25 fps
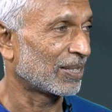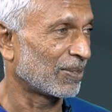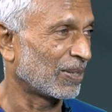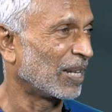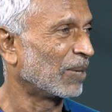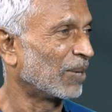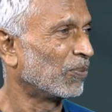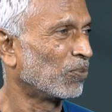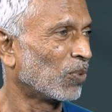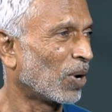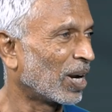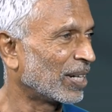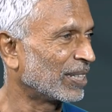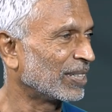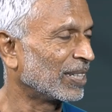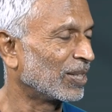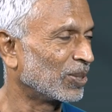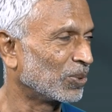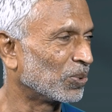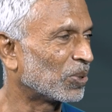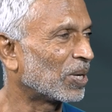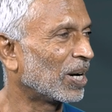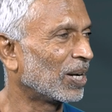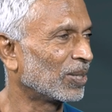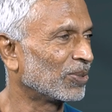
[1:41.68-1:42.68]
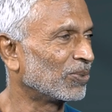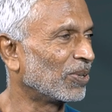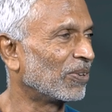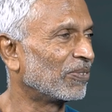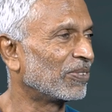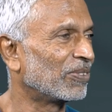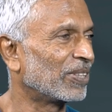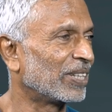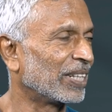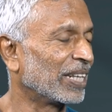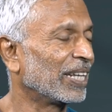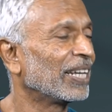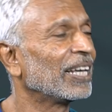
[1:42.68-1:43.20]
in 1 year you can't do
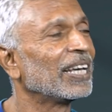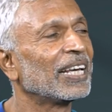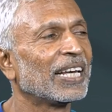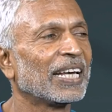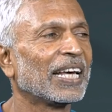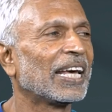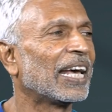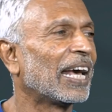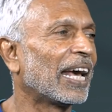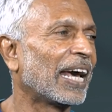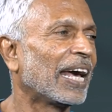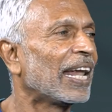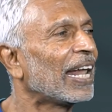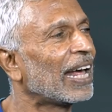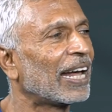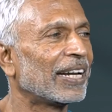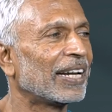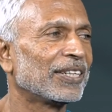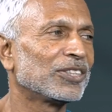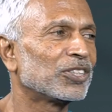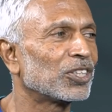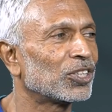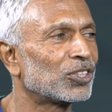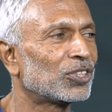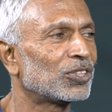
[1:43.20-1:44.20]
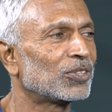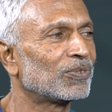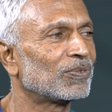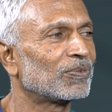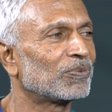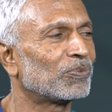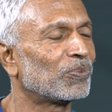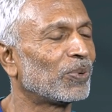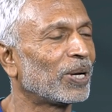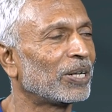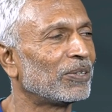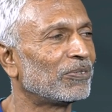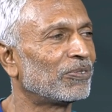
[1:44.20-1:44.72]
everything, and just
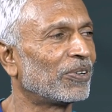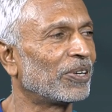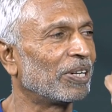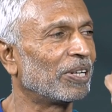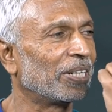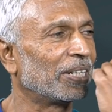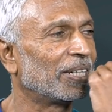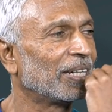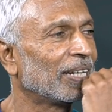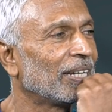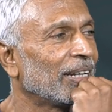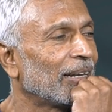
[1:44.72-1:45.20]
went for it.